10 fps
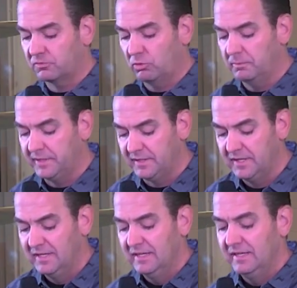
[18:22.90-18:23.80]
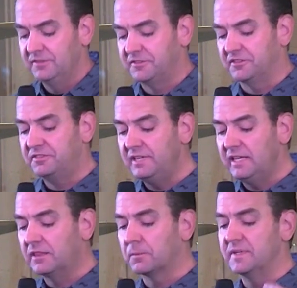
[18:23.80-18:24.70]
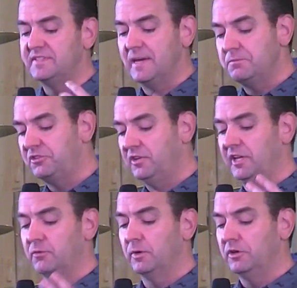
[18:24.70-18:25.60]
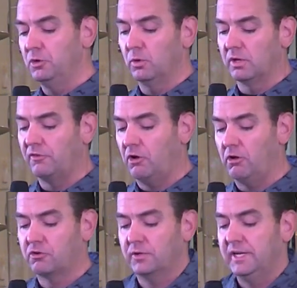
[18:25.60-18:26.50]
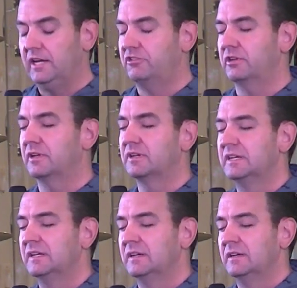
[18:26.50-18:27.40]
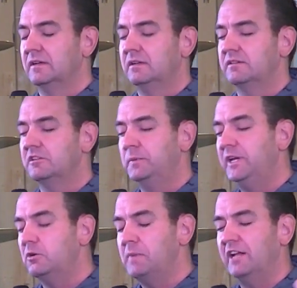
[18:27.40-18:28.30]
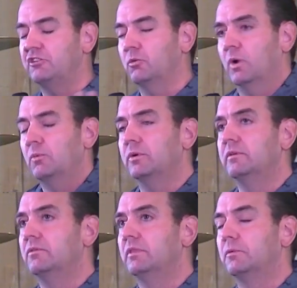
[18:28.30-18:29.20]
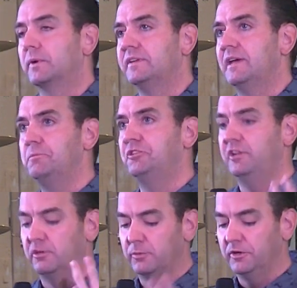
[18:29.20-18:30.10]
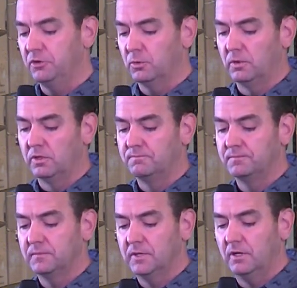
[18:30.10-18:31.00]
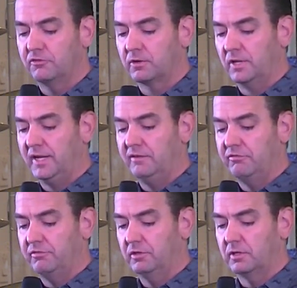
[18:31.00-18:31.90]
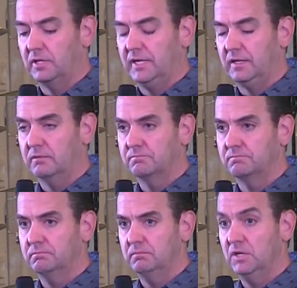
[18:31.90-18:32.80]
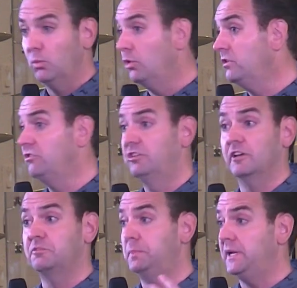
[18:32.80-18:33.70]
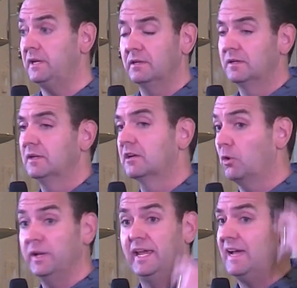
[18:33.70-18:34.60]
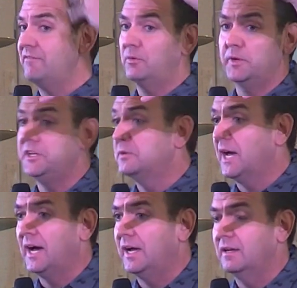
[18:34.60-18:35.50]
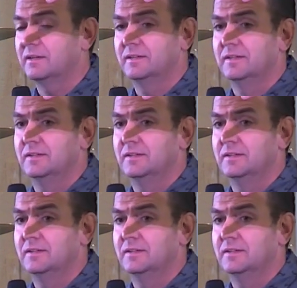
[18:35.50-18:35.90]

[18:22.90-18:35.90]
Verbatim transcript: this woman is to seek the redemption and renewal of all creation. And so, you begin to imagine what would the redemption and renewal of her life look like? It wouldn't just be going to heaven when you die.